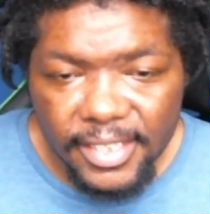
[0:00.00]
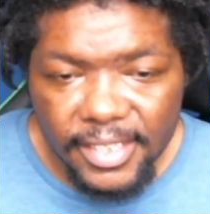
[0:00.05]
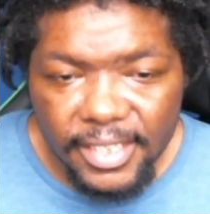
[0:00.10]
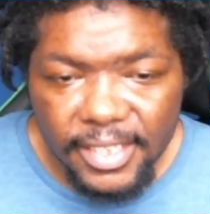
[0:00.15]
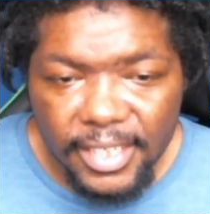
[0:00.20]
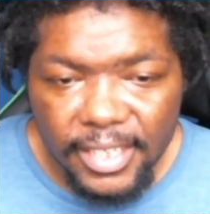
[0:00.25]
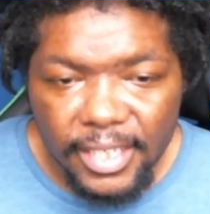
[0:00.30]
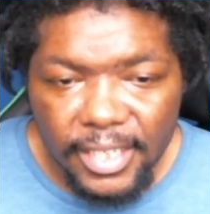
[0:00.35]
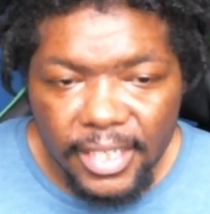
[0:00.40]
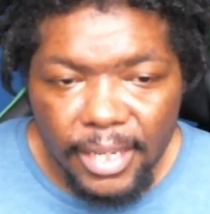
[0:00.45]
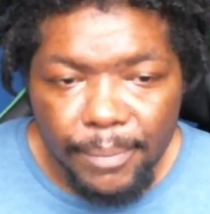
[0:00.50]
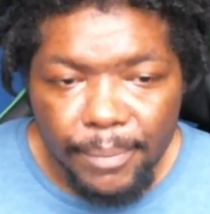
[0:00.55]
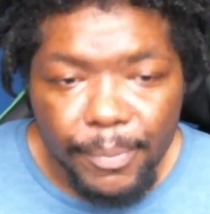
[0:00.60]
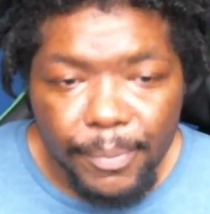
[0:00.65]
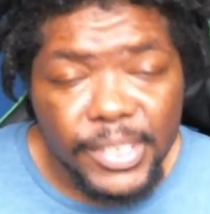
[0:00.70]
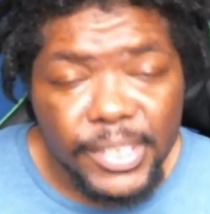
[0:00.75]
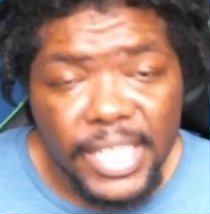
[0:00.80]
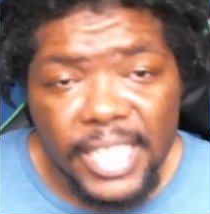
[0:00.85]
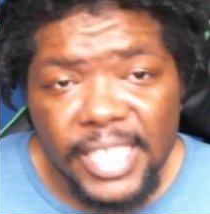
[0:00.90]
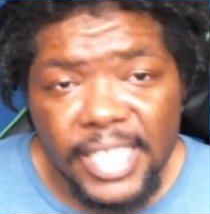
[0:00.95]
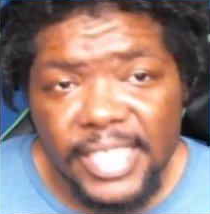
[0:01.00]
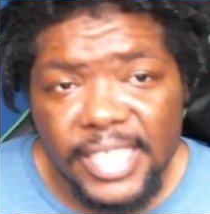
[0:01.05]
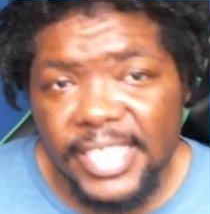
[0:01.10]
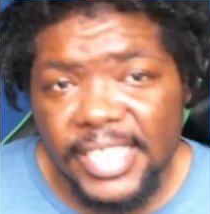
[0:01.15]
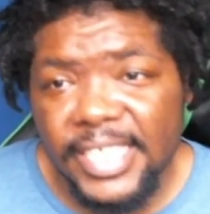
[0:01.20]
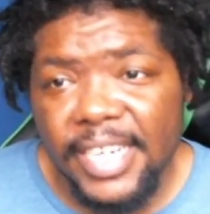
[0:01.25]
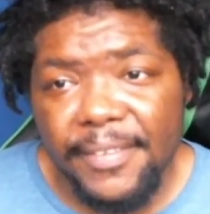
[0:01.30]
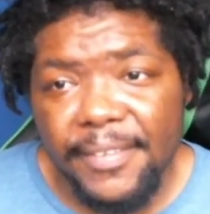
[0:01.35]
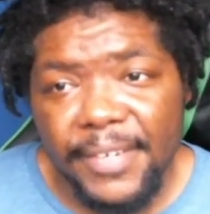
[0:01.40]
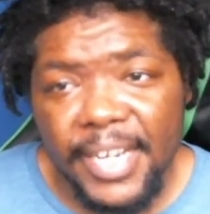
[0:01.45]
the personality she
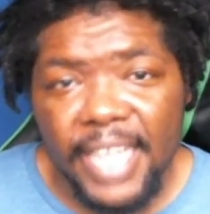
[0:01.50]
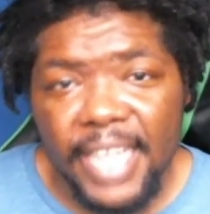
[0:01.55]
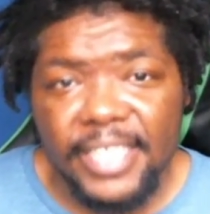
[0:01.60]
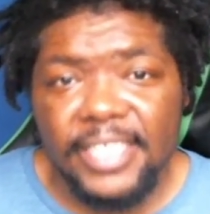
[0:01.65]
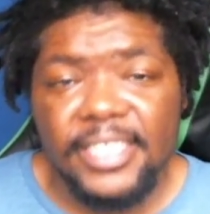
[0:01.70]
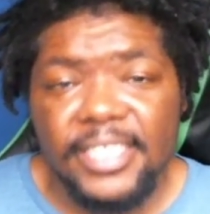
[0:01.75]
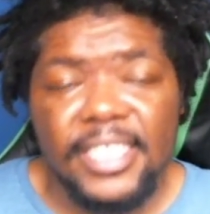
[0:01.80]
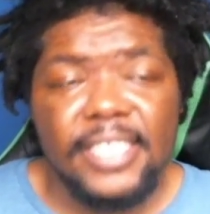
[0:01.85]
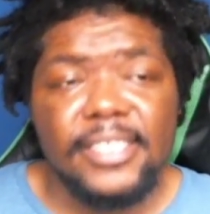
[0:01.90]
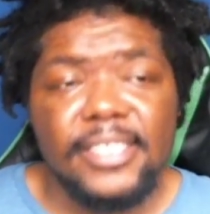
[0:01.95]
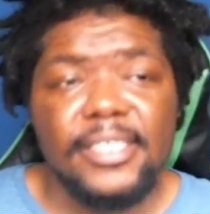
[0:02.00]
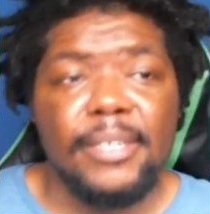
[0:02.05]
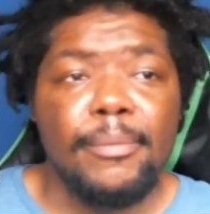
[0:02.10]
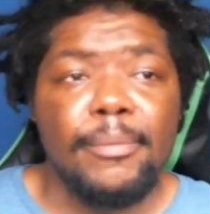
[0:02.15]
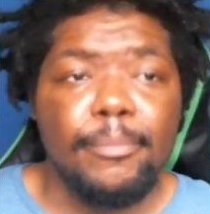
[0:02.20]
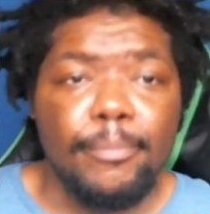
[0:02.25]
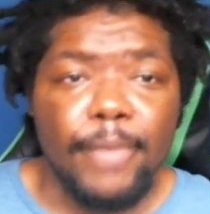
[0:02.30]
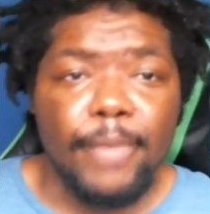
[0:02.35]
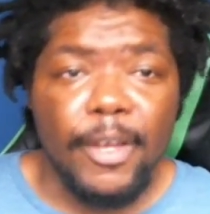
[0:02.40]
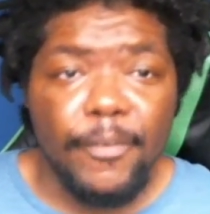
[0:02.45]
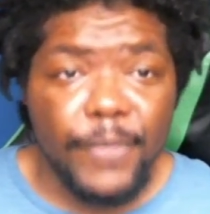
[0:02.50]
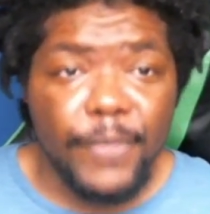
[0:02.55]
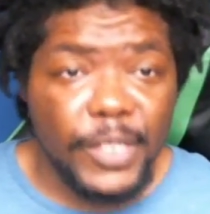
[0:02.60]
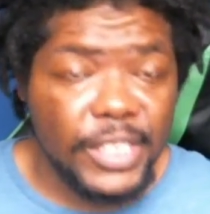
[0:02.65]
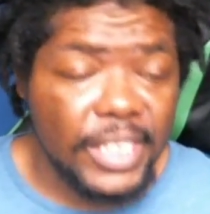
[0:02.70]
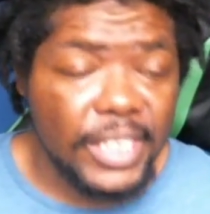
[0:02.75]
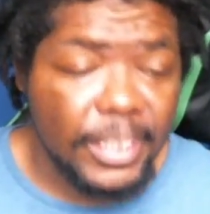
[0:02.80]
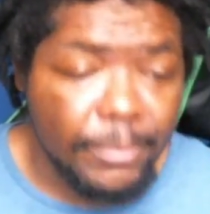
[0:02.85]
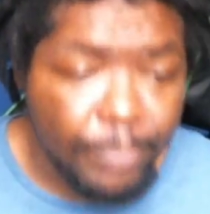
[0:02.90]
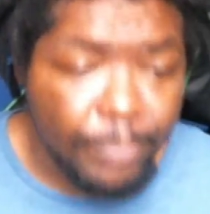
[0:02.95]
never got the chance to
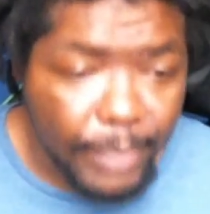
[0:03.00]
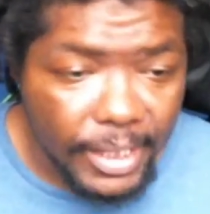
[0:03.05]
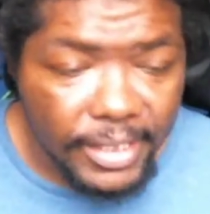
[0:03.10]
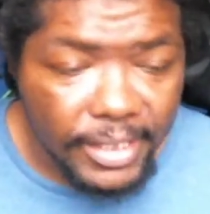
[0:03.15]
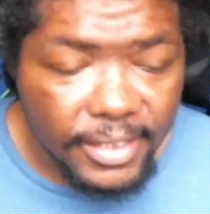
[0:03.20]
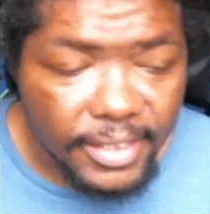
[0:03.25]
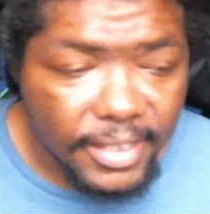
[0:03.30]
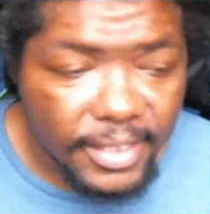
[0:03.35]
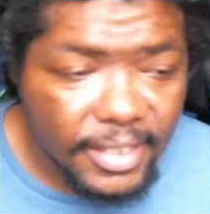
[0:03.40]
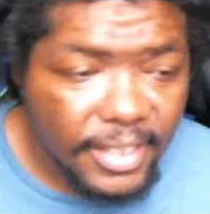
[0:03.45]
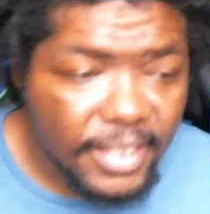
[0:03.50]
officially meet?